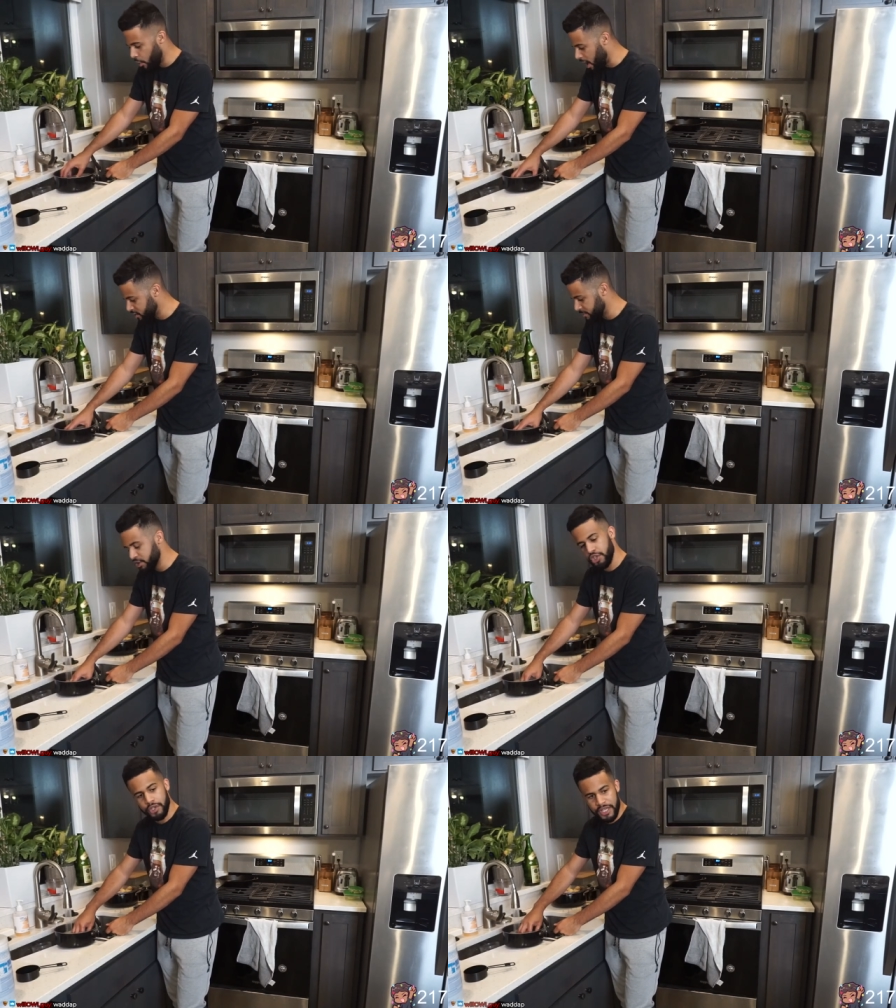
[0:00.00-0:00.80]
watch me
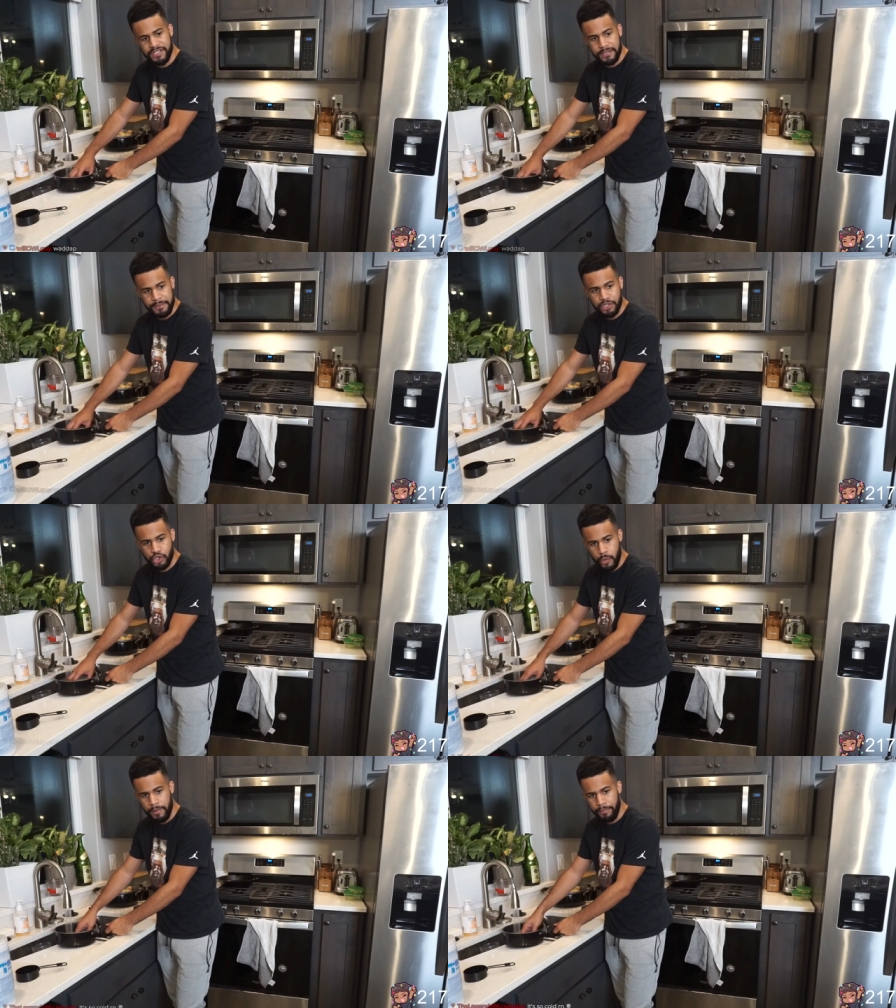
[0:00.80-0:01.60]
do this and be
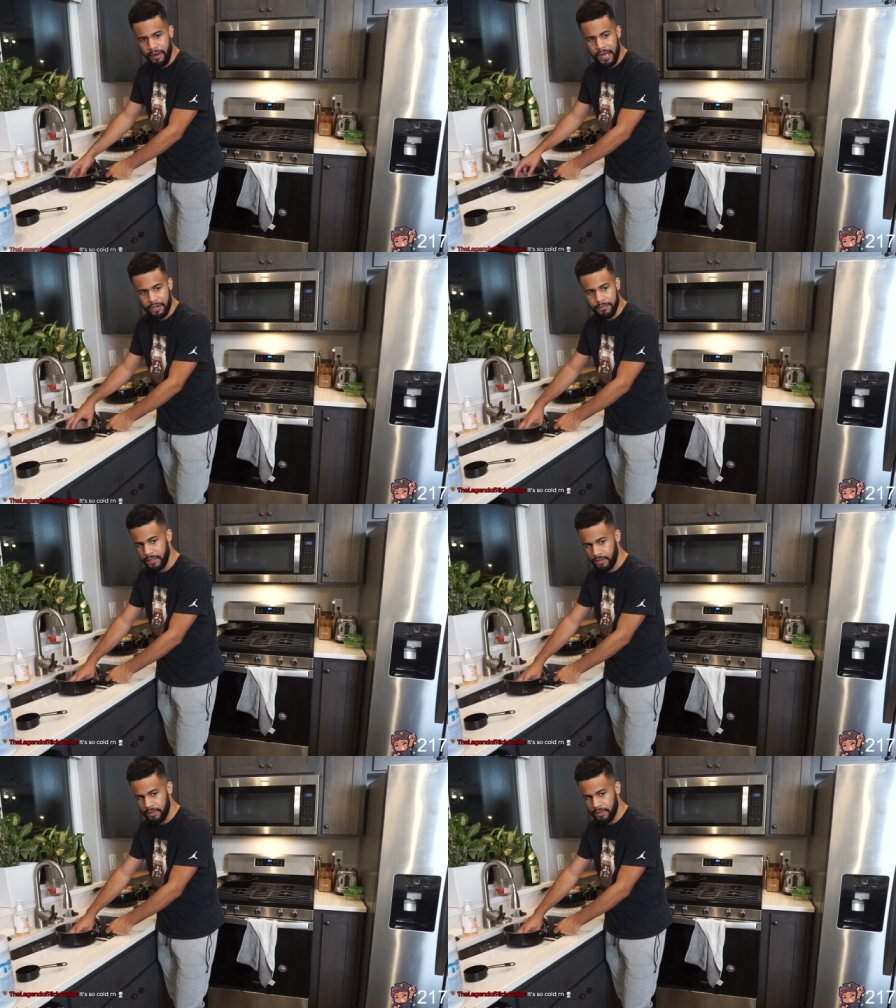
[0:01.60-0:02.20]
super proud of me.